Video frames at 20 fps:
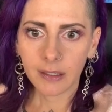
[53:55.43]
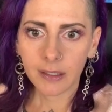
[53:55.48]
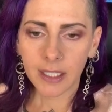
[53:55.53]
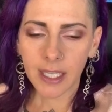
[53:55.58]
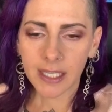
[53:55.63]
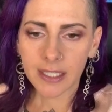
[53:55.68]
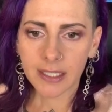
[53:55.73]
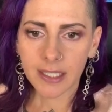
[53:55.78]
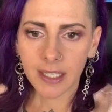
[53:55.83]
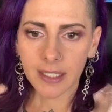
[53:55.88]

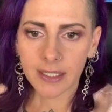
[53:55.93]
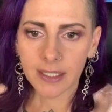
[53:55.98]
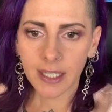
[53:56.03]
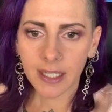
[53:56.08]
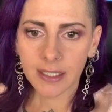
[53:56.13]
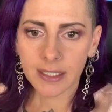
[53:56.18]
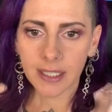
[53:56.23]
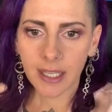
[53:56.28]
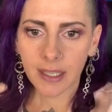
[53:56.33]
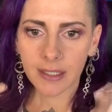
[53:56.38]
Yes, yes,
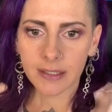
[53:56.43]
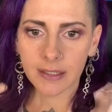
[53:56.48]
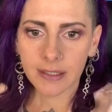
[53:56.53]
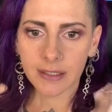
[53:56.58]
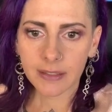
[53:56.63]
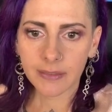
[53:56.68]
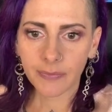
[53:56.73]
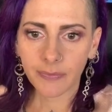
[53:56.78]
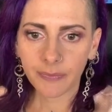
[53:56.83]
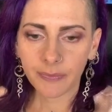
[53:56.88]
yes,
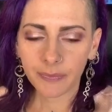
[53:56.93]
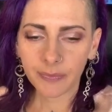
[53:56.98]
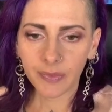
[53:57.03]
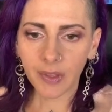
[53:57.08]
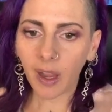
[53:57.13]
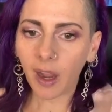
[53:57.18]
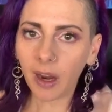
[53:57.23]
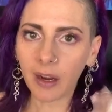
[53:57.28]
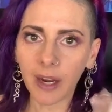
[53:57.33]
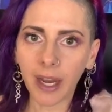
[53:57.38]
yes.
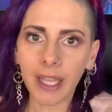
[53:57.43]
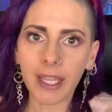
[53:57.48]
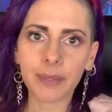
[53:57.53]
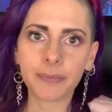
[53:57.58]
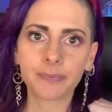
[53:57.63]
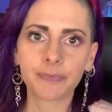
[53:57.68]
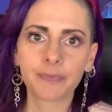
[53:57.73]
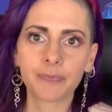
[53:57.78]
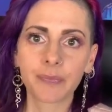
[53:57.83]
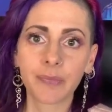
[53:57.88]
All right.